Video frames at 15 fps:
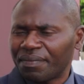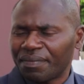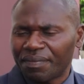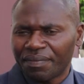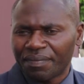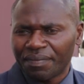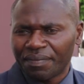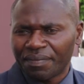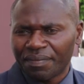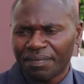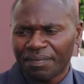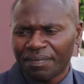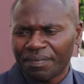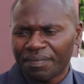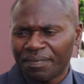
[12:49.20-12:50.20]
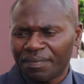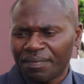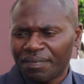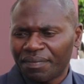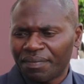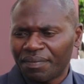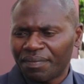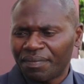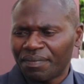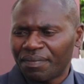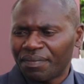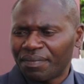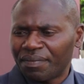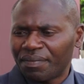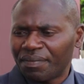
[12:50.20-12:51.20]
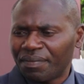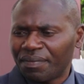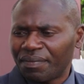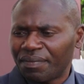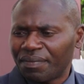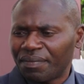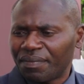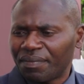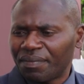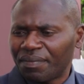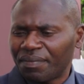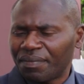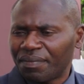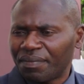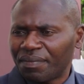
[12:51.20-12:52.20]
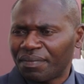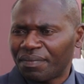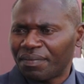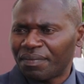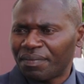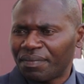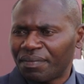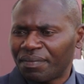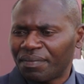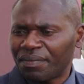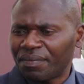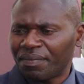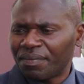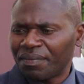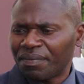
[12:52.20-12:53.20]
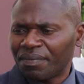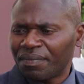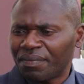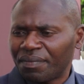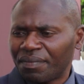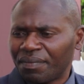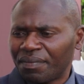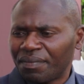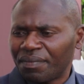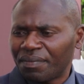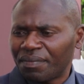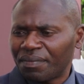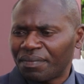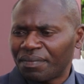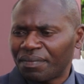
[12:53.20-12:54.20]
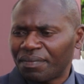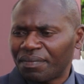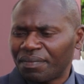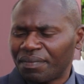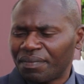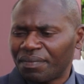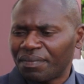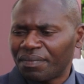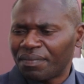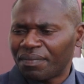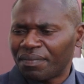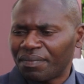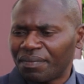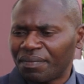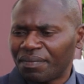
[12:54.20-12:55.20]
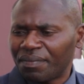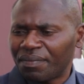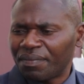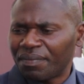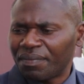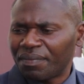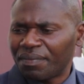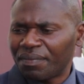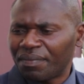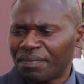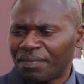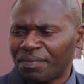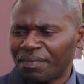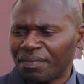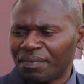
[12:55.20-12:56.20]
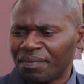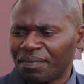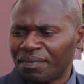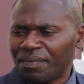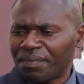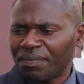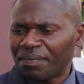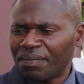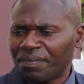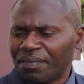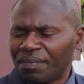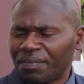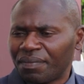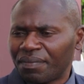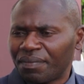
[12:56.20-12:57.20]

[no speech]